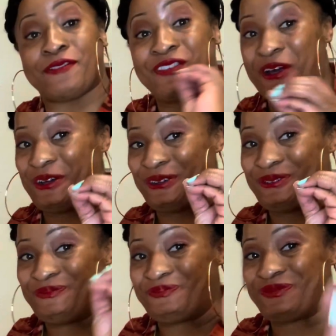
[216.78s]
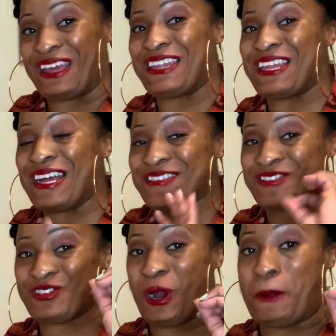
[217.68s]
so let's
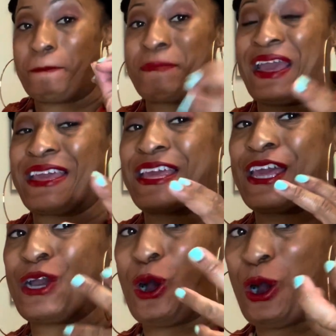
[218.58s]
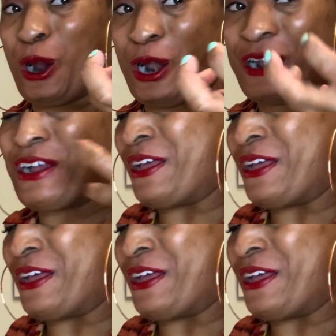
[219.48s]
start making our